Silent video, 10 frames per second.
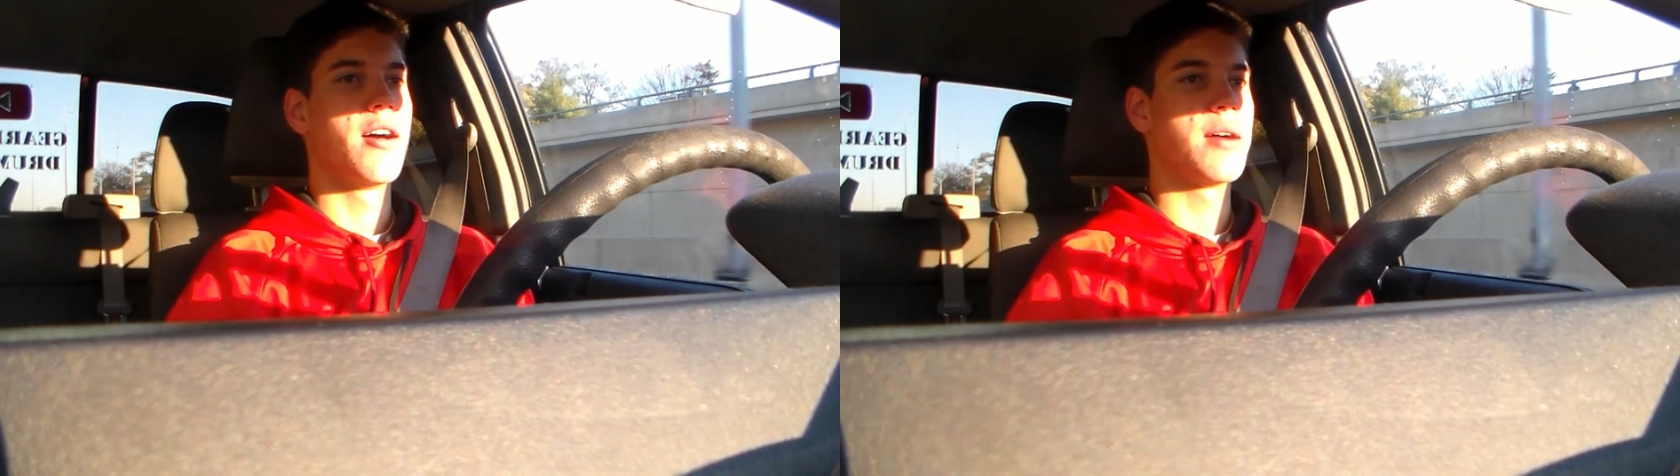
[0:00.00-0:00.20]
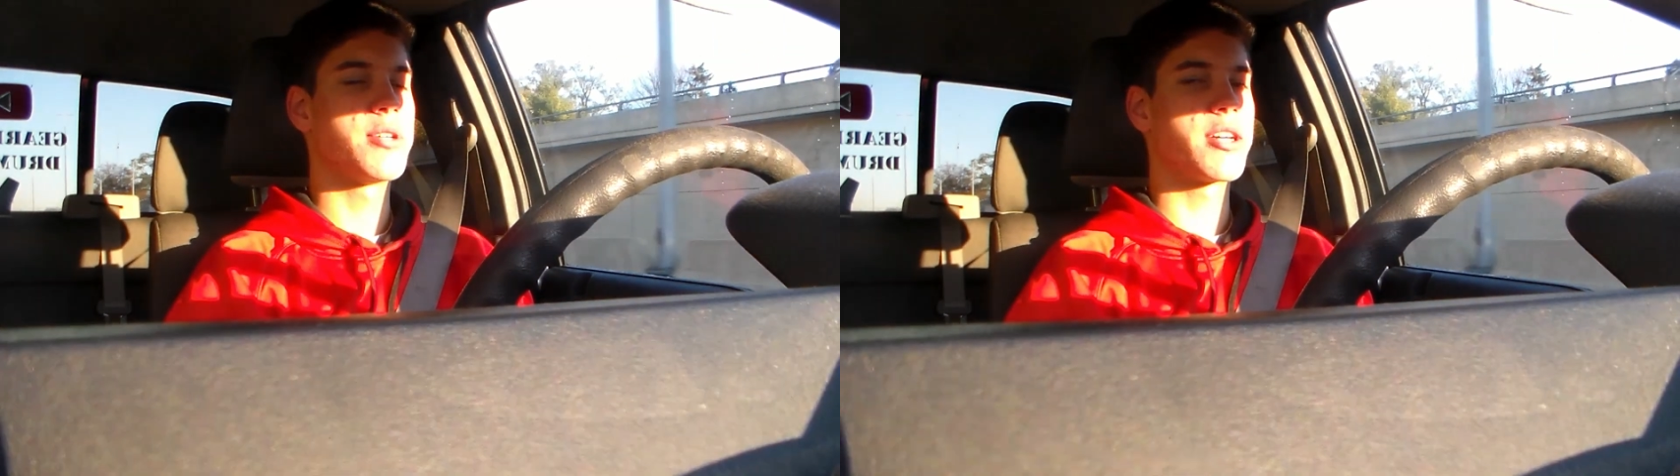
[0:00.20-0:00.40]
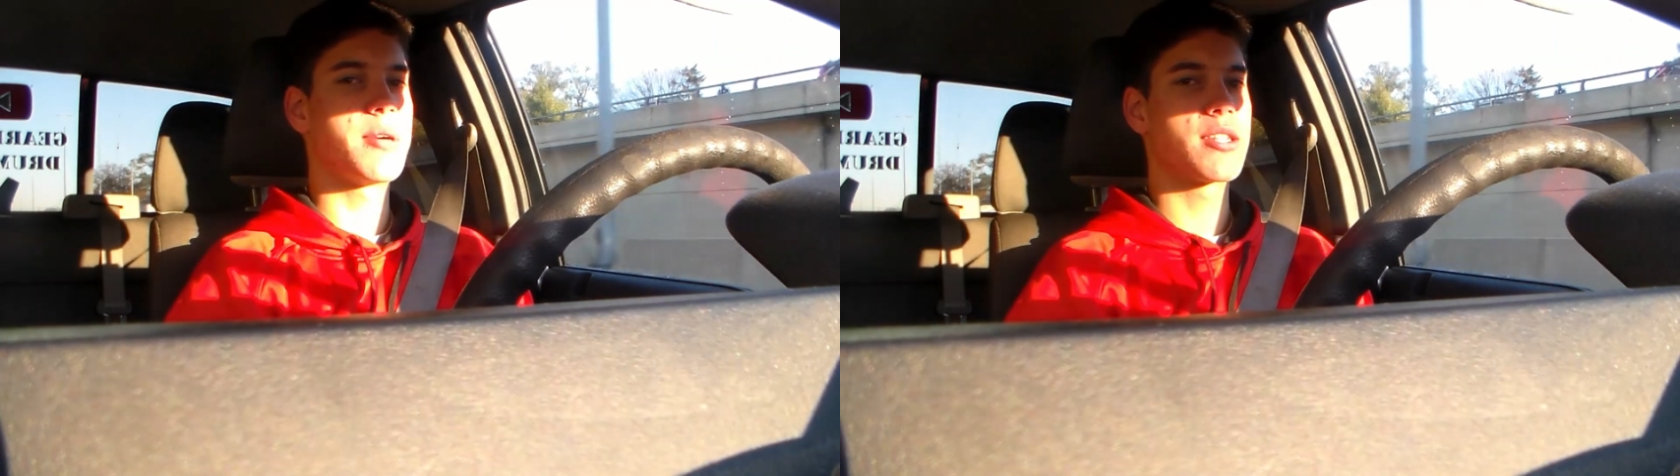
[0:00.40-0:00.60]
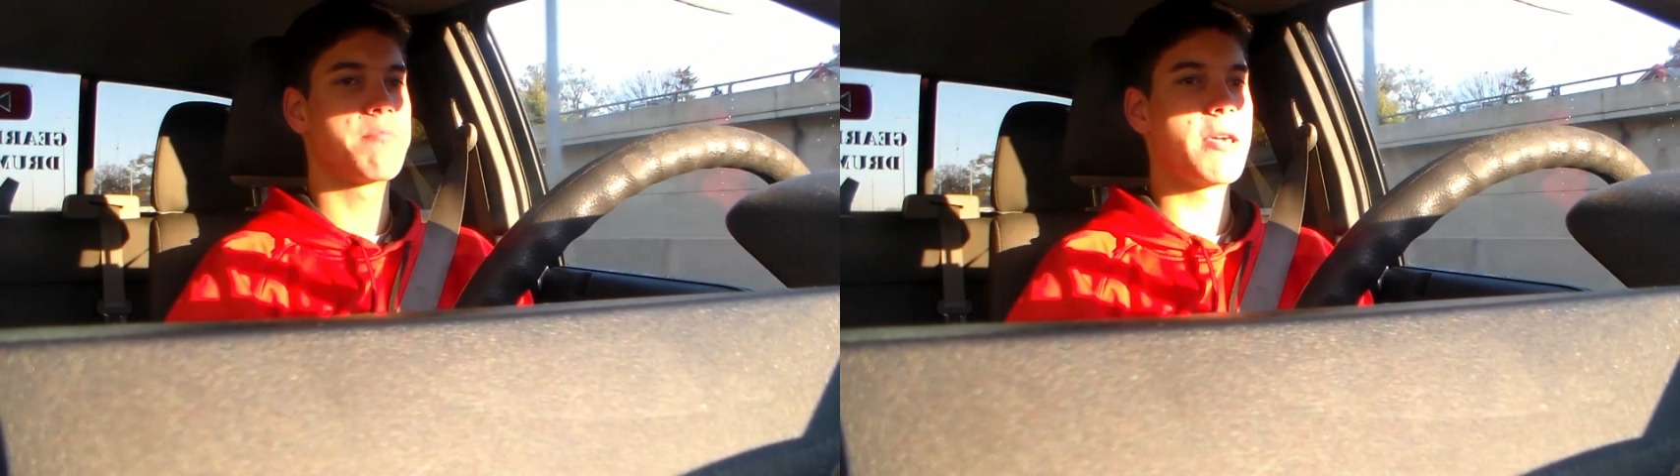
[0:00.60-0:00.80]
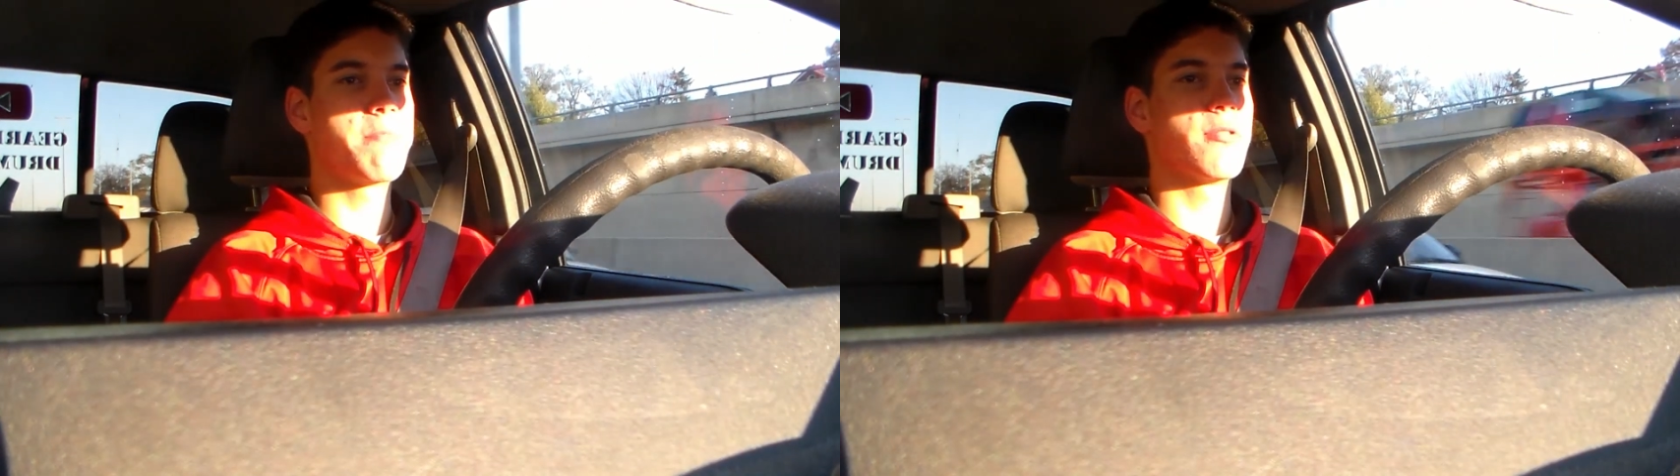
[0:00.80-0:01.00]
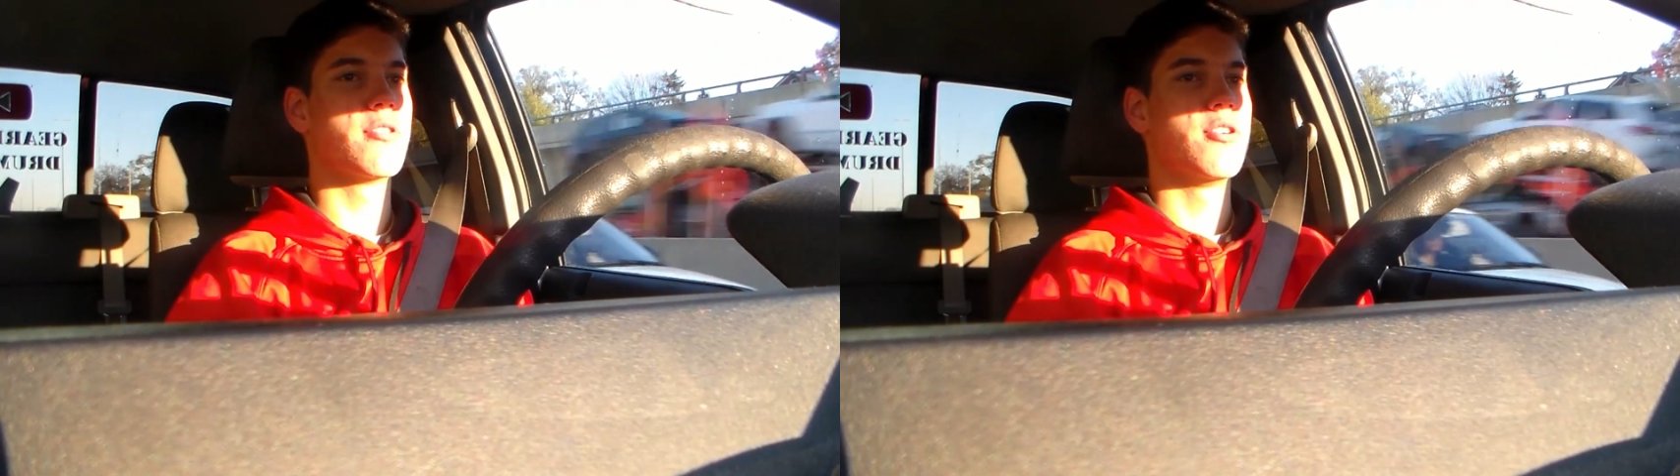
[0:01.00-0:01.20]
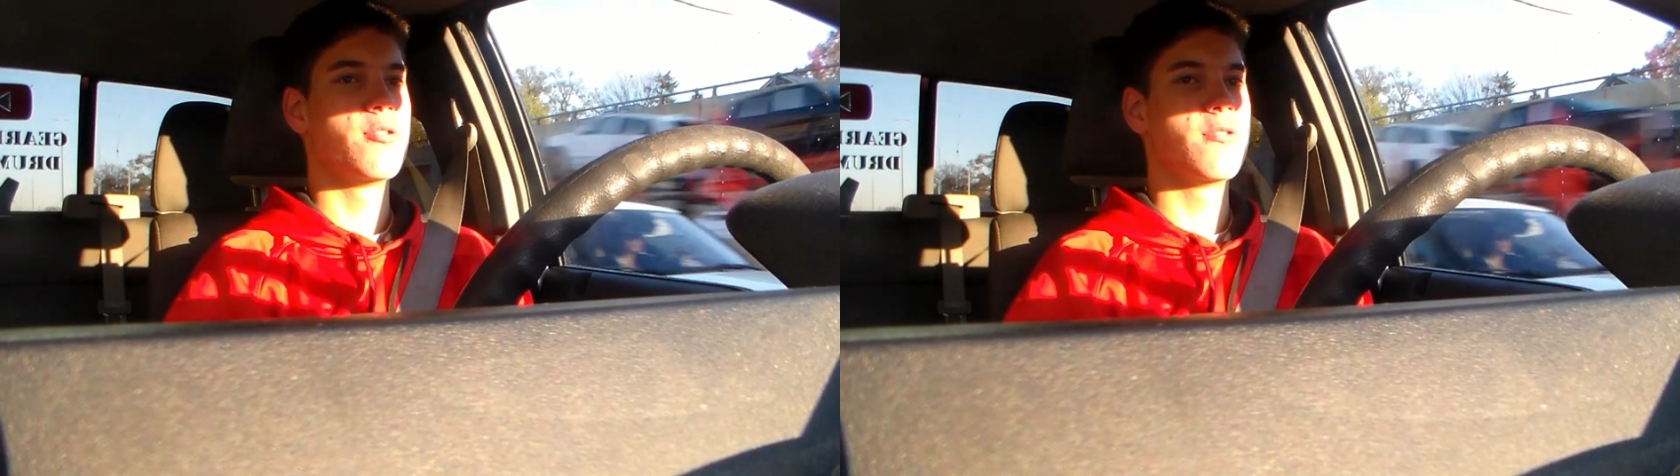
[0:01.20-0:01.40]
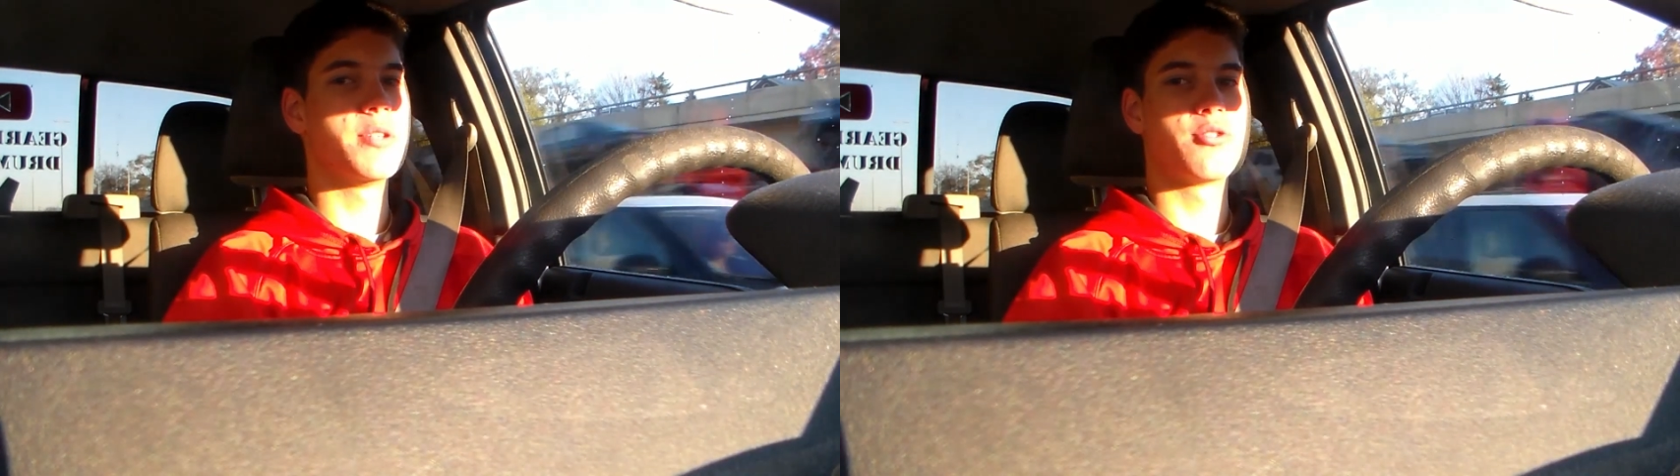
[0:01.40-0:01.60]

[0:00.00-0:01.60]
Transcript: I'm talking about the people who've